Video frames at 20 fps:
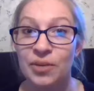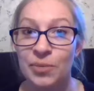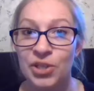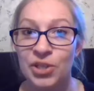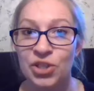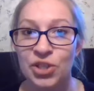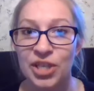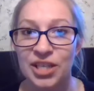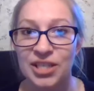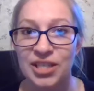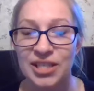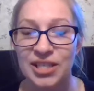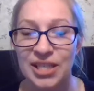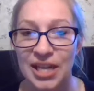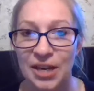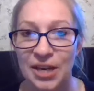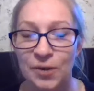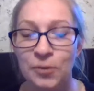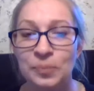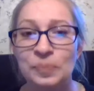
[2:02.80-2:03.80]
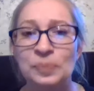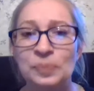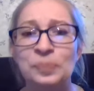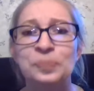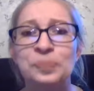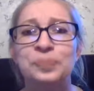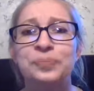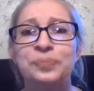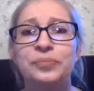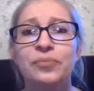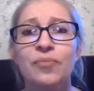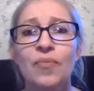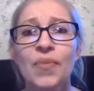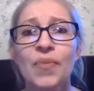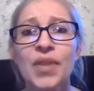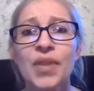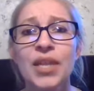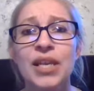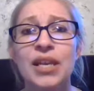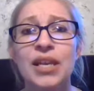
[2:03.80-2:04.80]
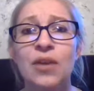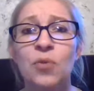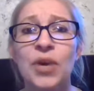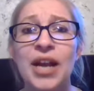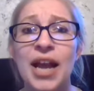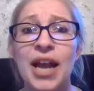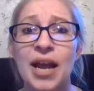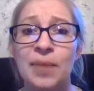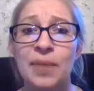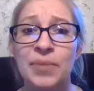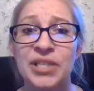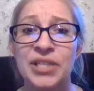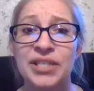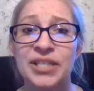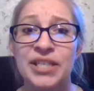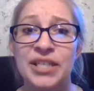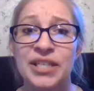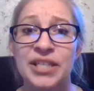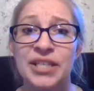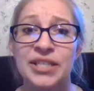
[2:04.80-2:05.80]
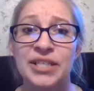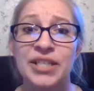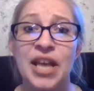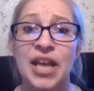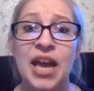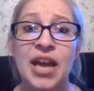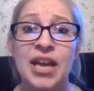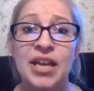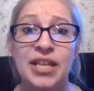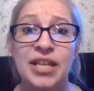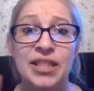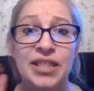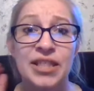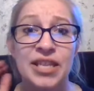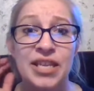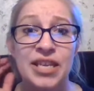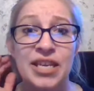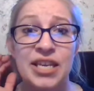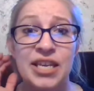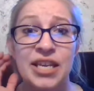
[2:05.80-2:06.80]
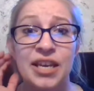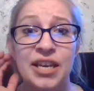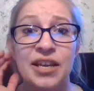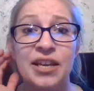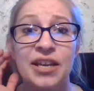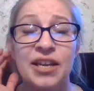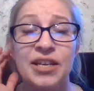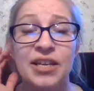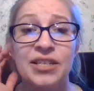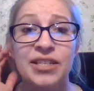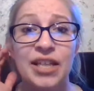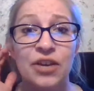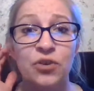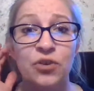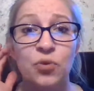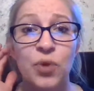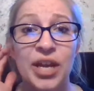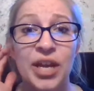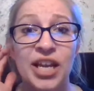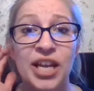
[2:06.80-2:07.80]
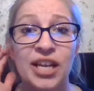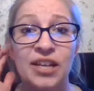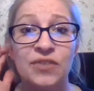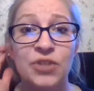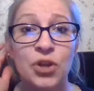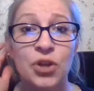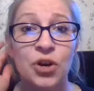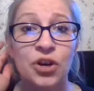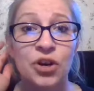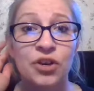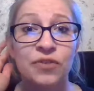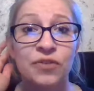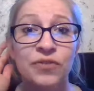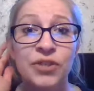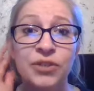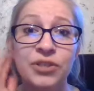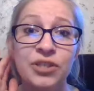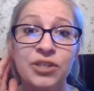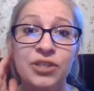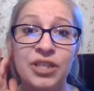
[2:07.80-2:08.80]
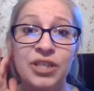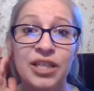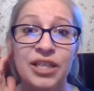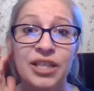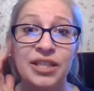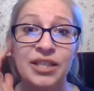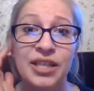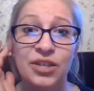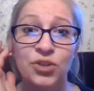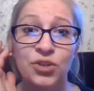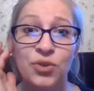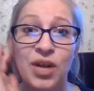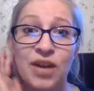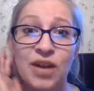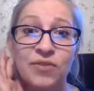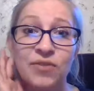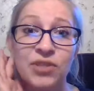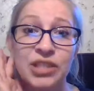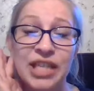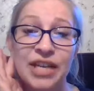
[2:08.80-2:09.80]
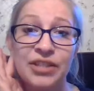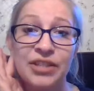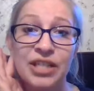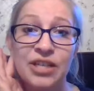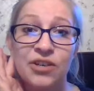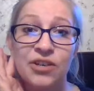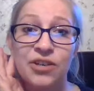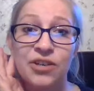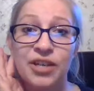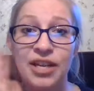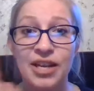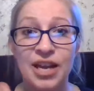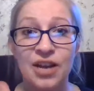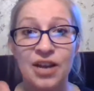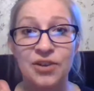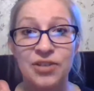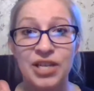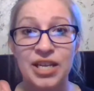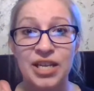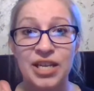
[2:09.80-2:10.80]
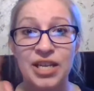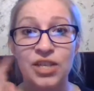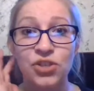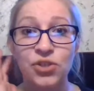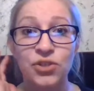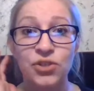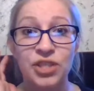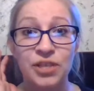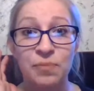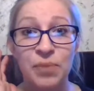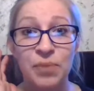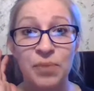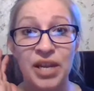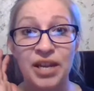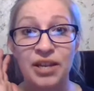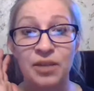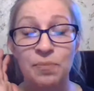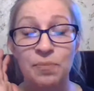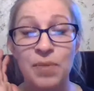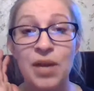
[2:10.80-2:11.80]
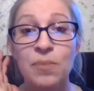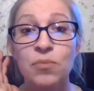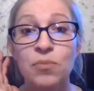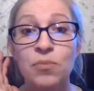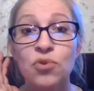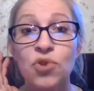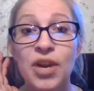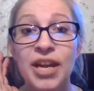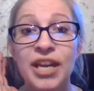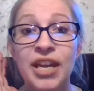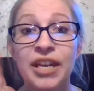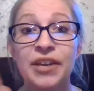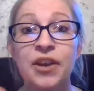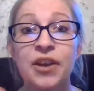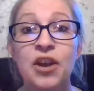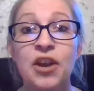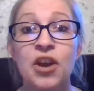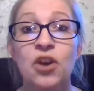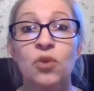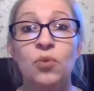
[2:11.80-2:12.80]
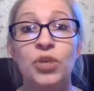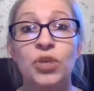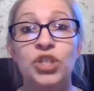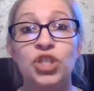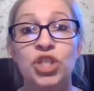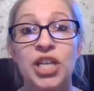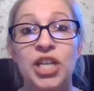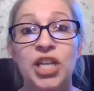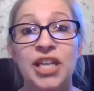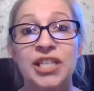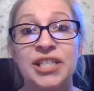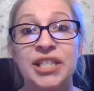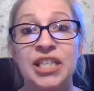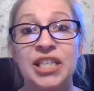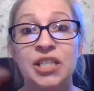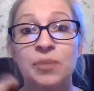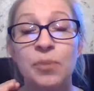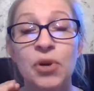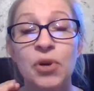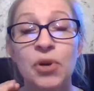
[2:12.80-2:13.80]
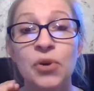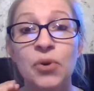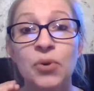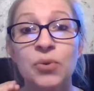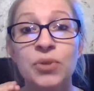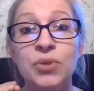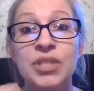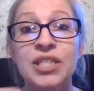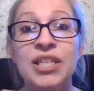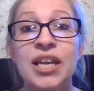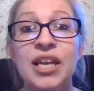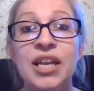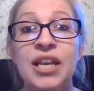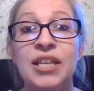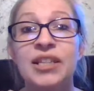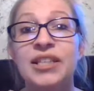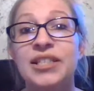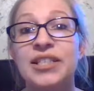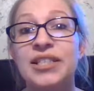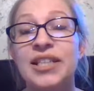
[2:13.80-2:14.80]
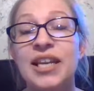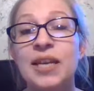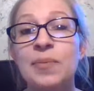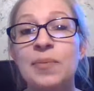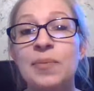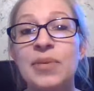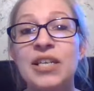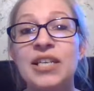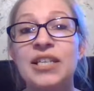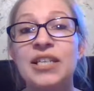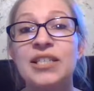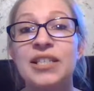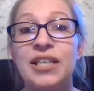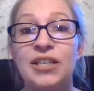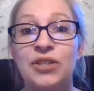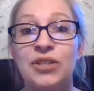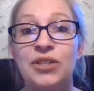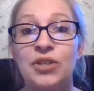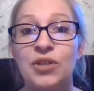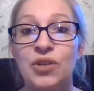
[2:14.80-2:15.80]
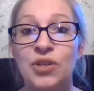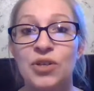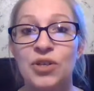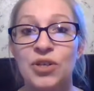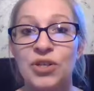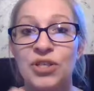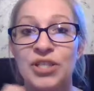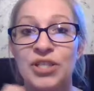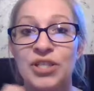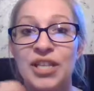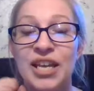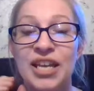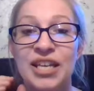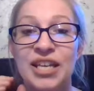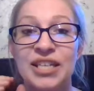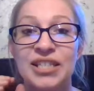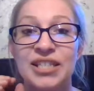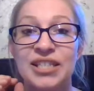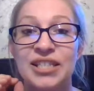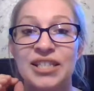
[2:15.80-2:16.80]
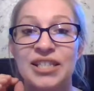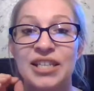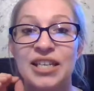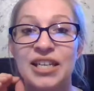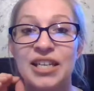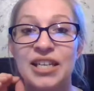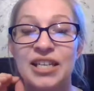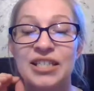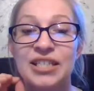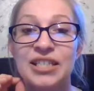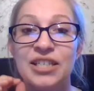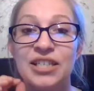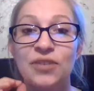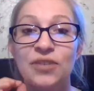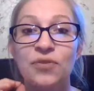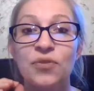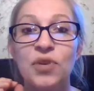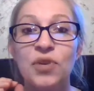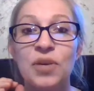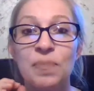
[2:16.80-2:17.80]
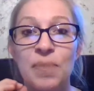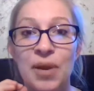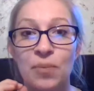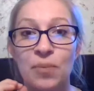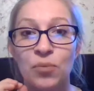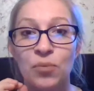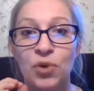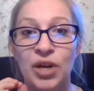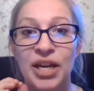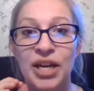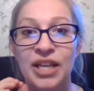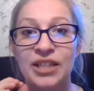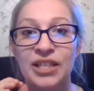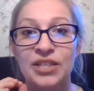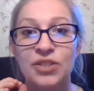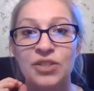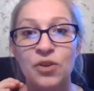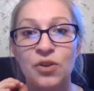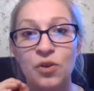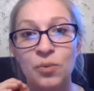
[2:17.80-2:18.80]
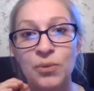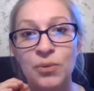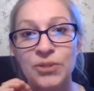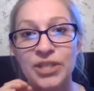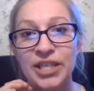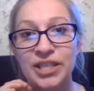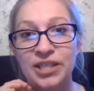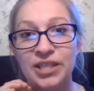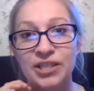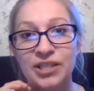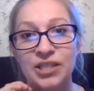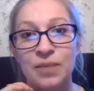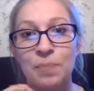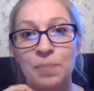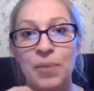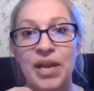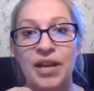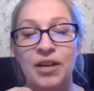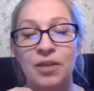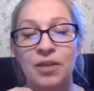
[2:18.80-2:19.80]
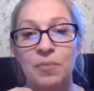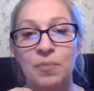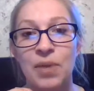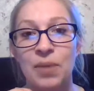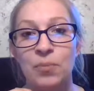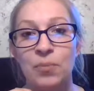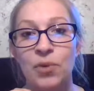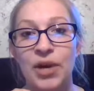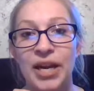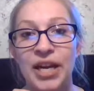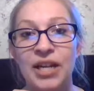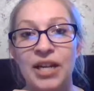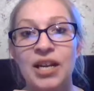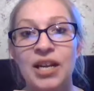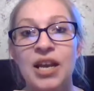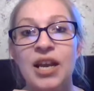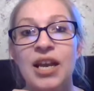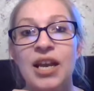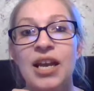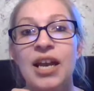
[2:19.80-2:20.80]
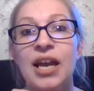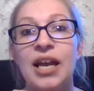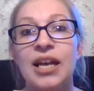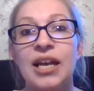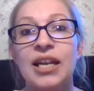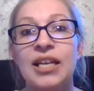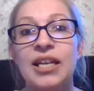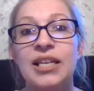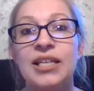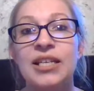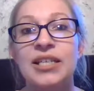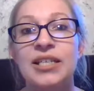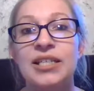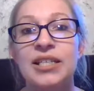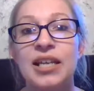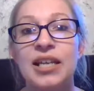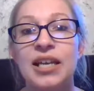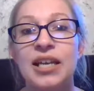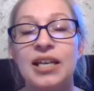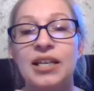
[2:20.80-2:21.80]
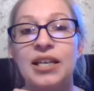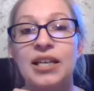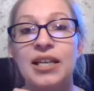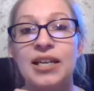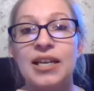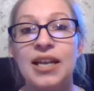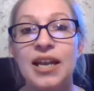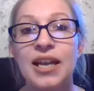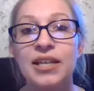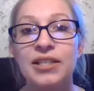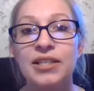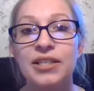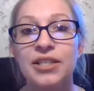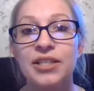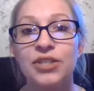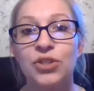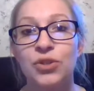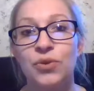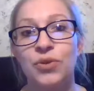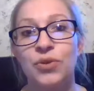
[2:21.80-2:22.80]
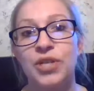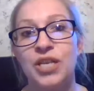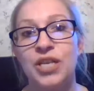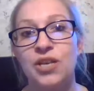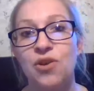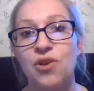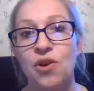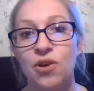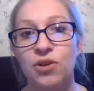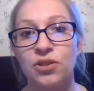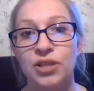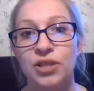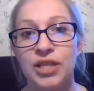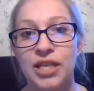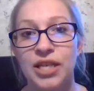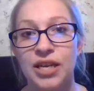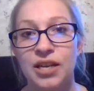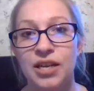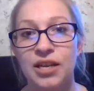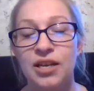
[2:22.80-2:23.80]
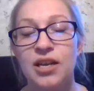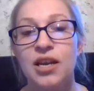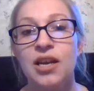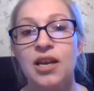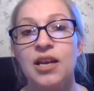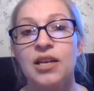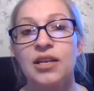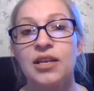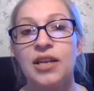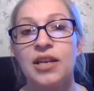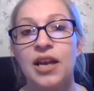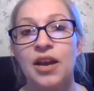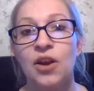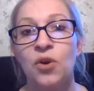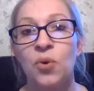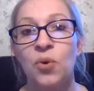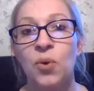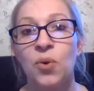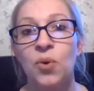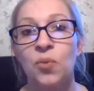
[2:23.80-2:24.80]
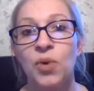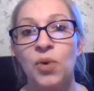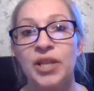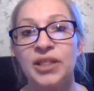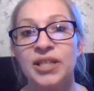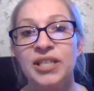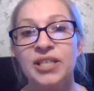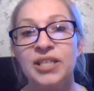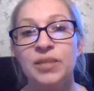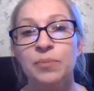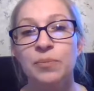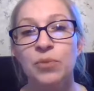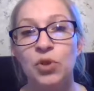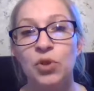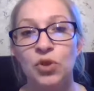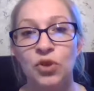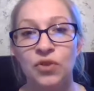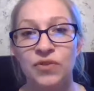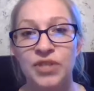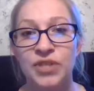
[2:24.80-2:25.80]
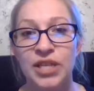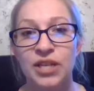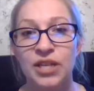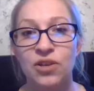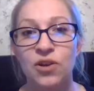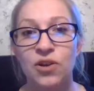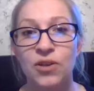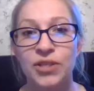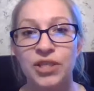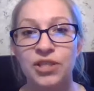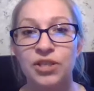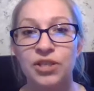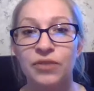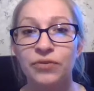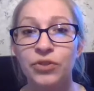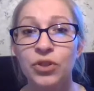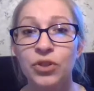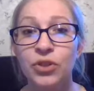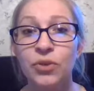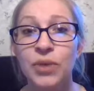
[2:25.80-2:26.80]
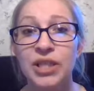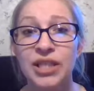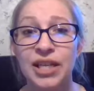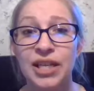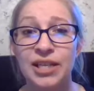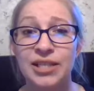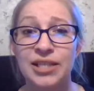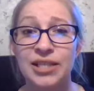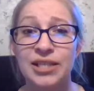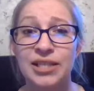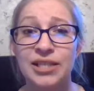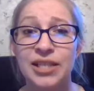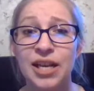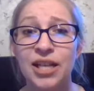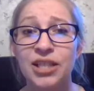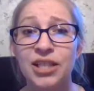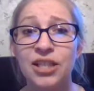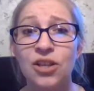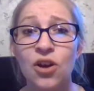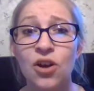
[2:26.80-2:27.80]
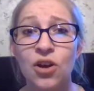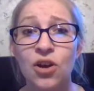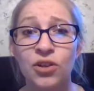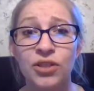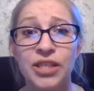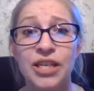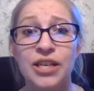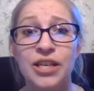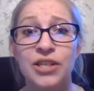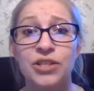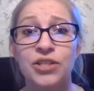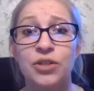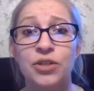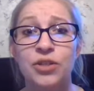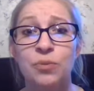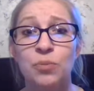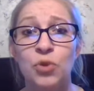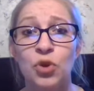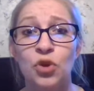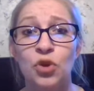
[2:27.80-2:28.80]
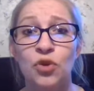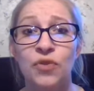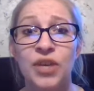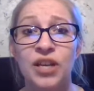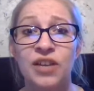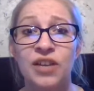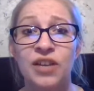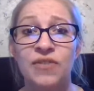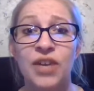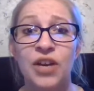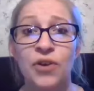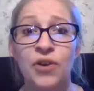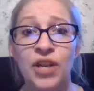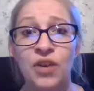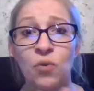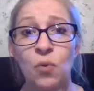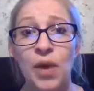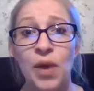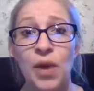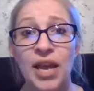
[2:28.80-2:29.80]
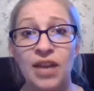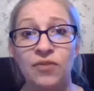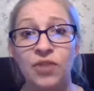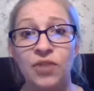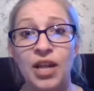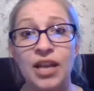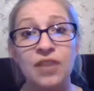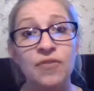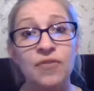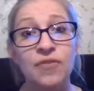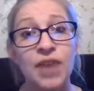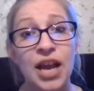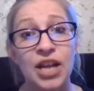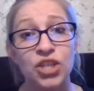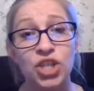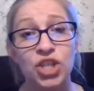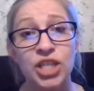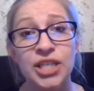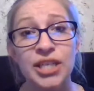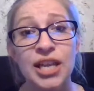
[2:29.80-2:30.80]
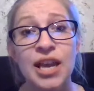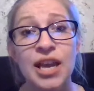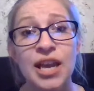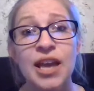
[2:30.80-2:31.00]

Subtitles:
much like a snail. And what happens is the sound waves are filtered in, they travel down the ear canal, they hit your tympanic membrane, which shakes these bones. The stapes, in turn, hits a different membrane that's almost like the tympanic membrane, and it is connected to the cochlea. Now, when this moves, it causes the fluid that is inside the cochlea to move in a very wave-like fashion.